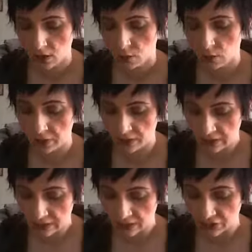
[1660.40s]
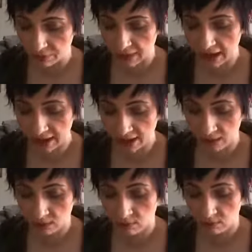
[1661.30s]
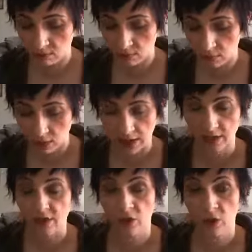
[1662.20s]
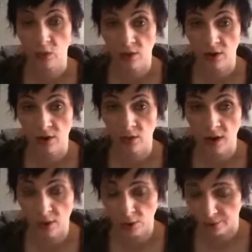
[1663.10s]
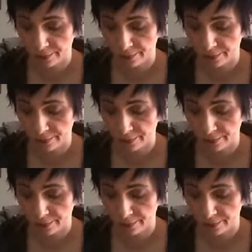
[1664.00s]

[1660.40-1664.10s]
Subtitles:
When this condition began, I didn't know what I know now.